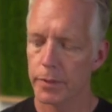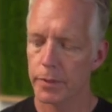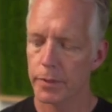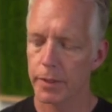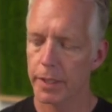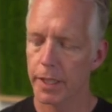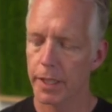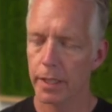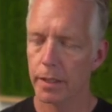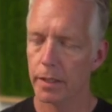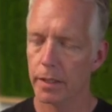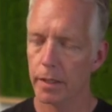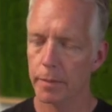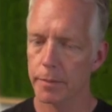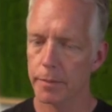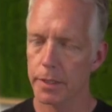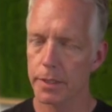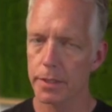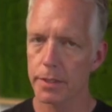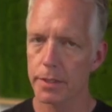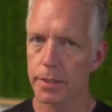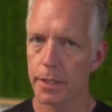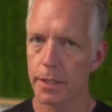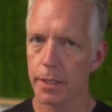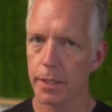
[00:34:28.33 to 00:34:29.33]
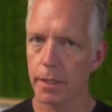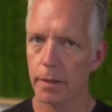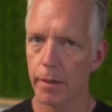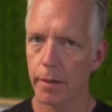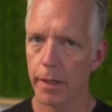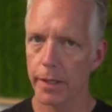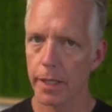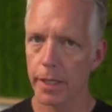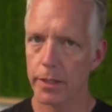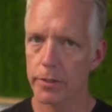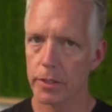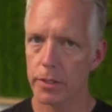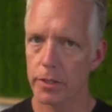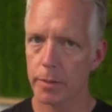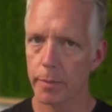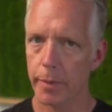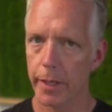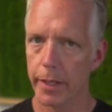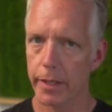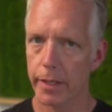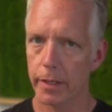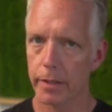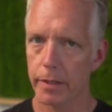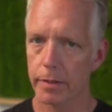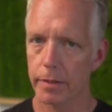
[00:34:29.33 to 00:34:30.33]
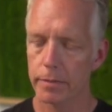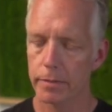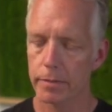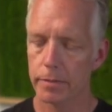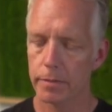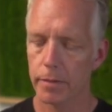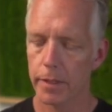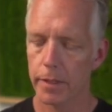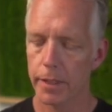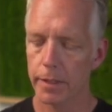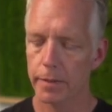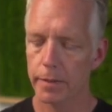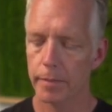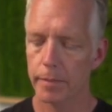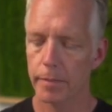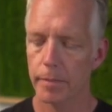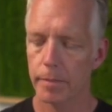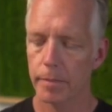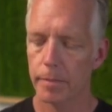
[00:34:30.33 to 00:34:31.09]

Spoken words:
So again, I'm just sticking around that G minor, right?